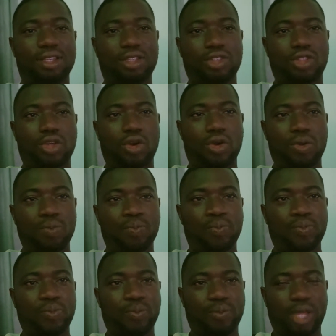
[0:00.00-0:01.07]
So
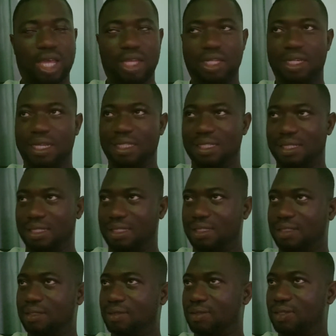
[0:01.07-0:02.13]
that
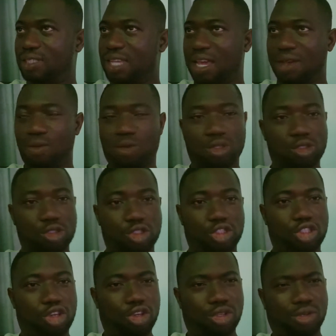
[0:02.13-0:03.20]
is what I want to
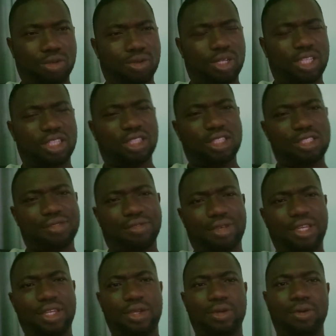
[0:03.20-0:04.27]
show you in this
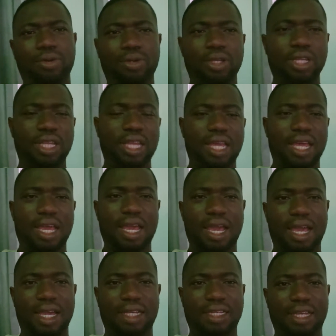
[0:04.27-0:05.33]
video,
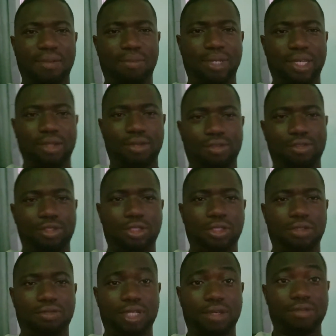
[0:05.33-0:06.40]
and I beg of you,
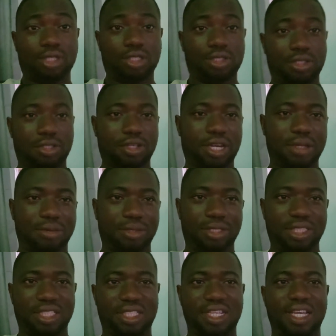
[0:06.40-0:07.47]
if you have not subscribed to
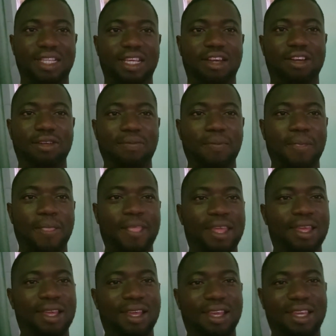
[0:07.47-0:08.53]
this channel,
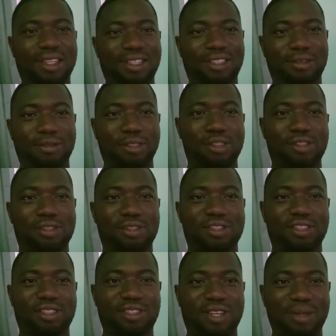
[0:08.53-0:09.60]
endeavor to
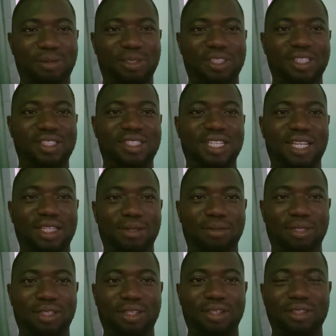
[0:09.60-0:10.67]
subscribe to this channel,
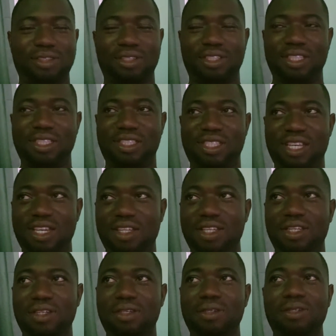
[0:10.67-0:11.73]
because on this
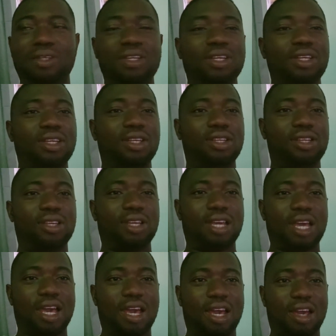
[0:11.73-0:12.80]
channel
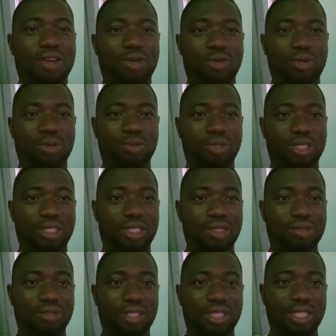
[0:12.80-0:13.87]
I will be
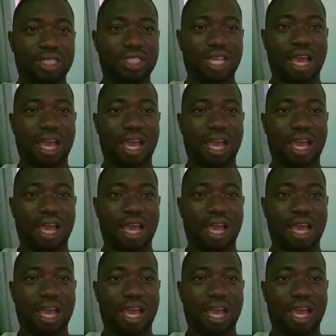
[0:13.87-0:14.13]
giving it